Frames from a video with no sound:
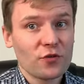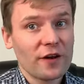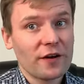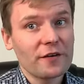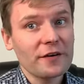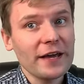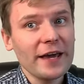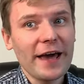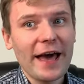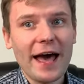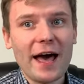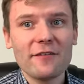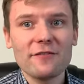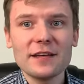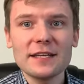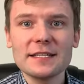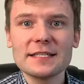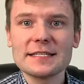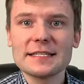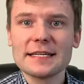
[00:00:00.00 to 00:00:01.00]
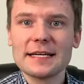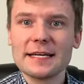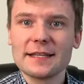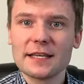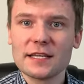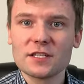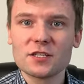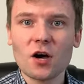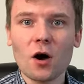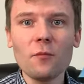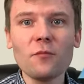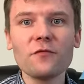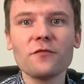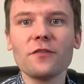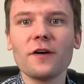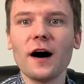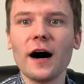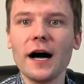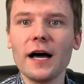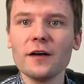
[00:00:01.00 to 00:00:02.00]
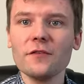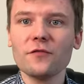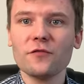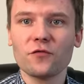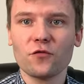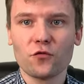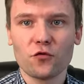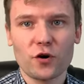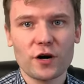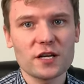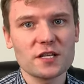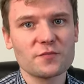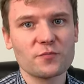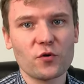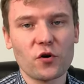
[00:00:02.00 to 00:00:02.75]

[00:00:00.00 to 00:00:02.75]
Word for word: there you have it, the top 5 forex